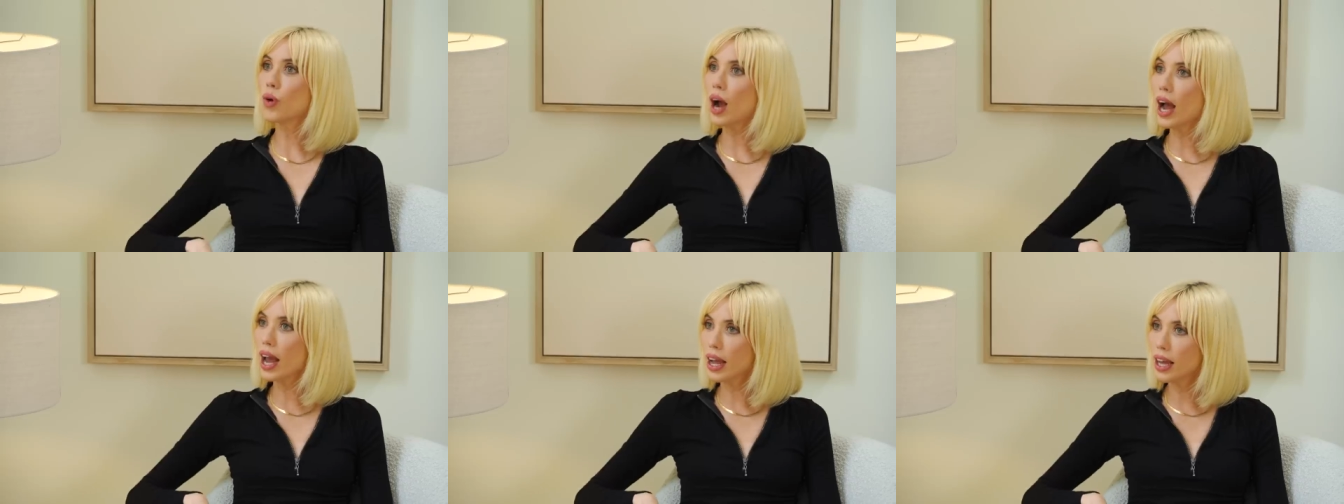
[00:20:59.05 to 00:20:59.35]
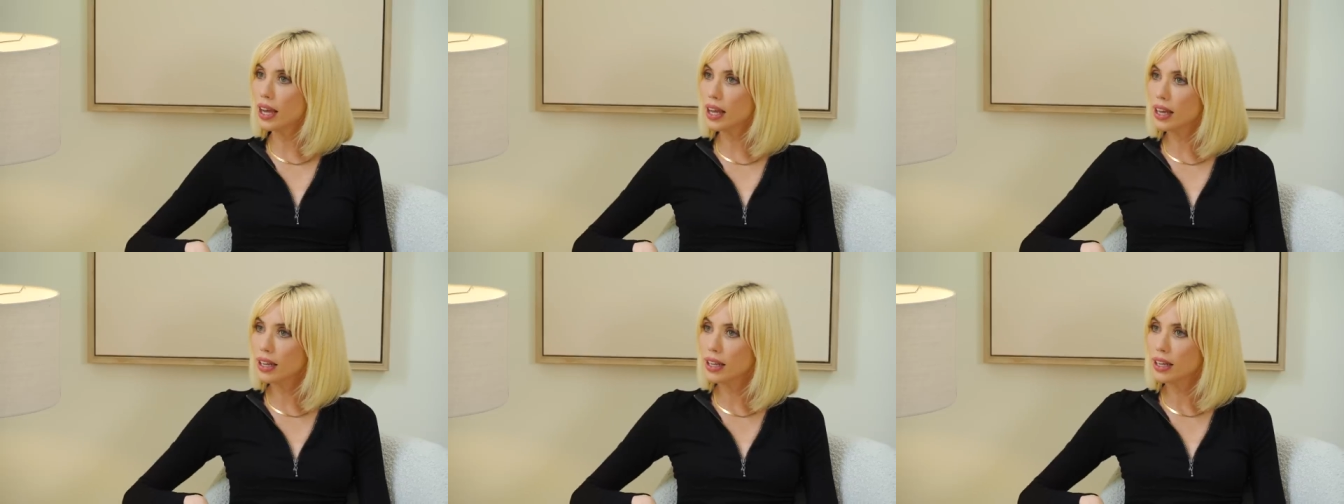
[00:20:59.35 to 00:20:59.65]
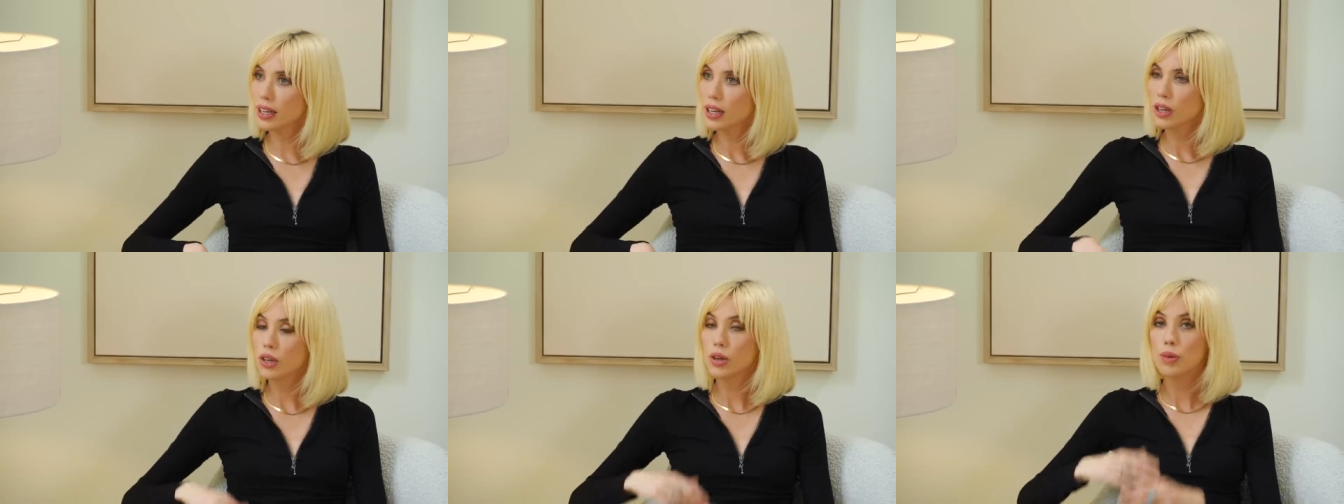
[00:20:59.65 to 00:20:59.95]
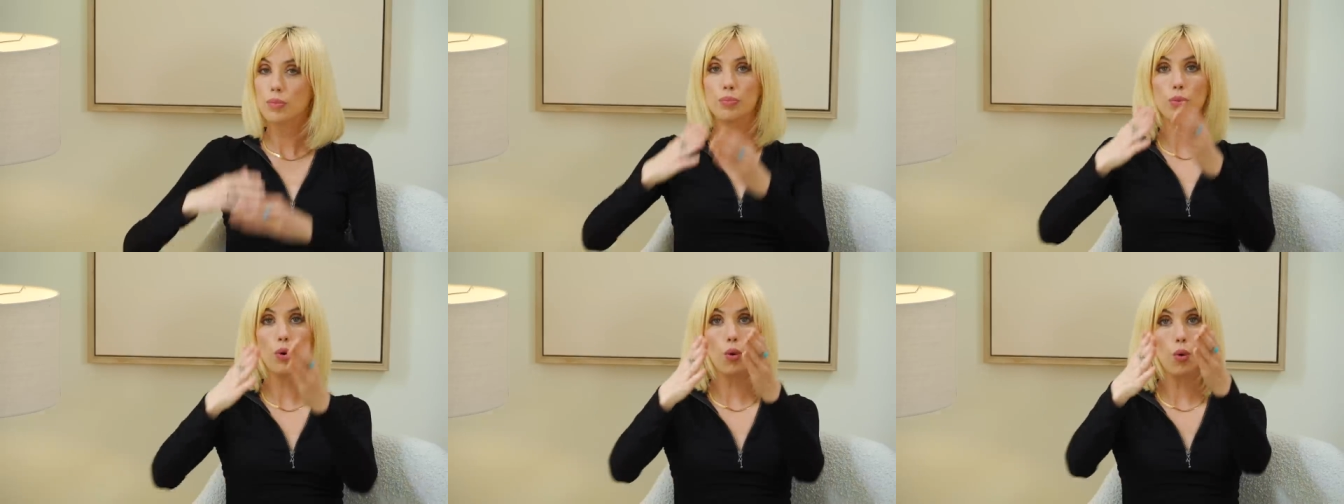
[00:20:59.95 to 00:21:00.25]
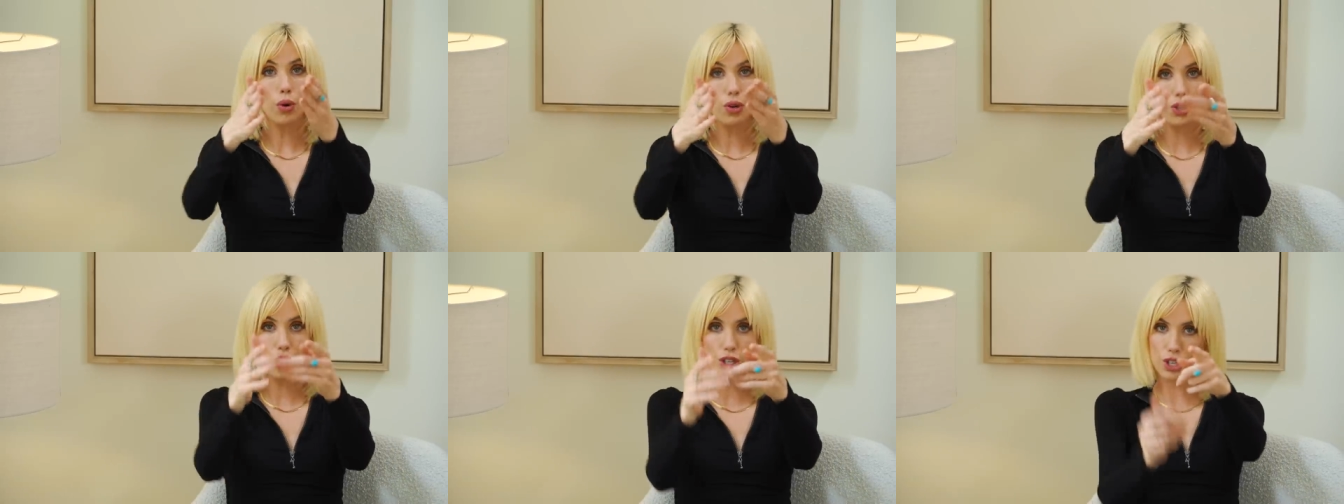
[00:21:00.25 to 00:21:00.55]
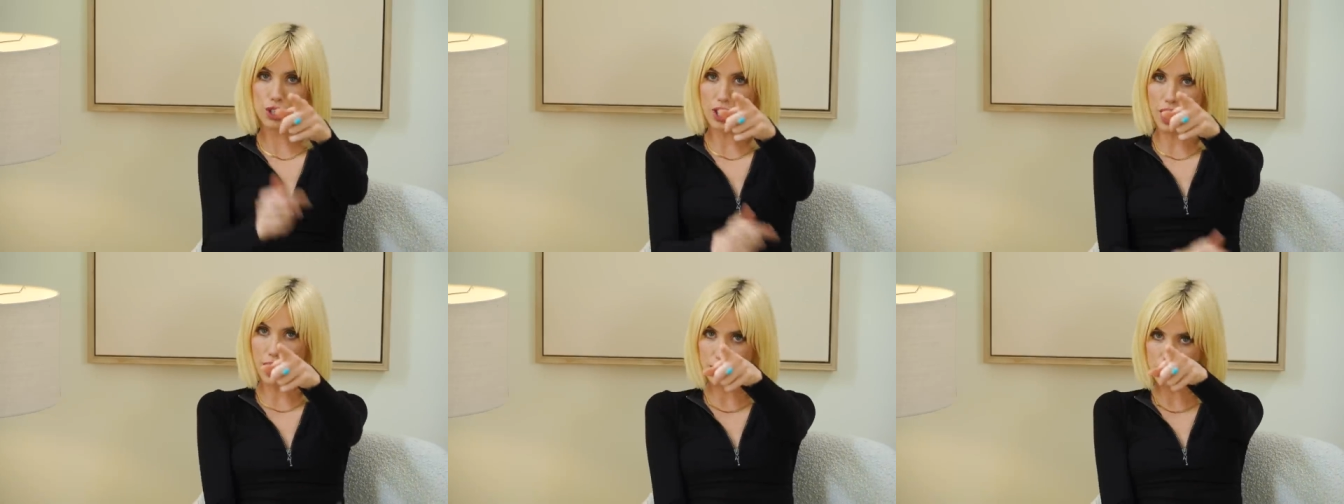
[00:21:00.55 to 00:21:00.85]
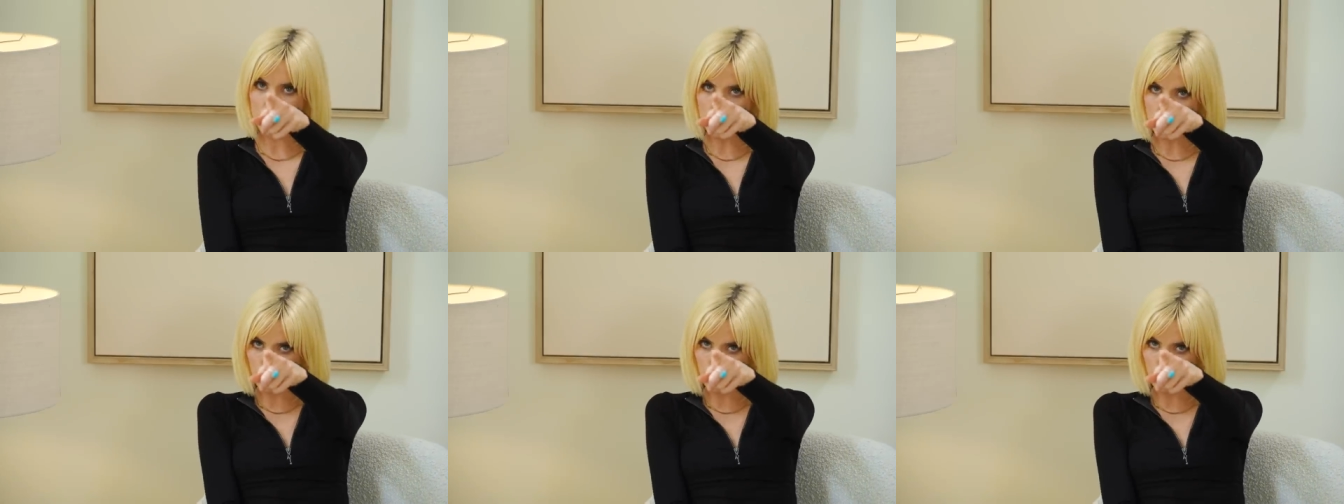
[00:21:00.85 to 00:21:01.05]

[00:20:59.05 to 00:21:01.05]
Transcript: Right. Portia, shout out to